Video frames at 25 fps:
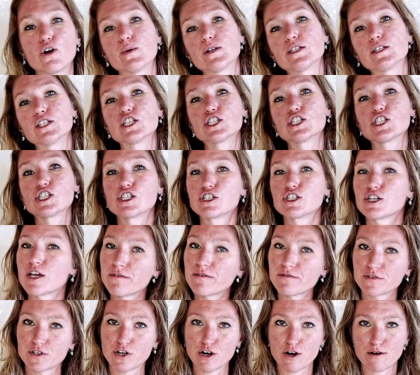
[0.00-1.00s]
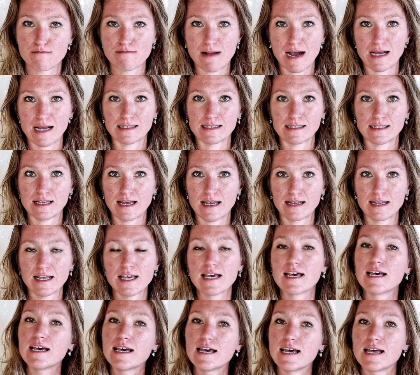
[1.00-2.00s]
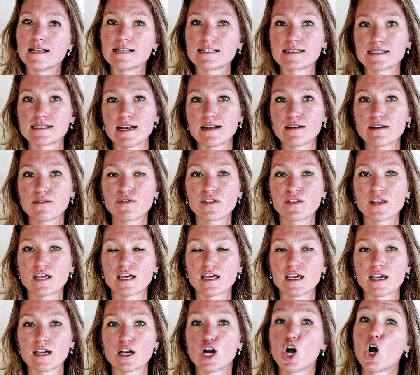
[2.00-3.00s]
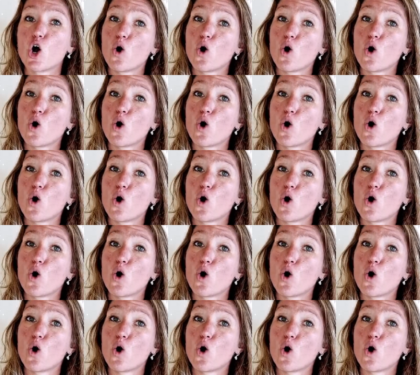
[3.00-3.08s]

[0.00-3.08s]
to shift our mindset. Instead of thinking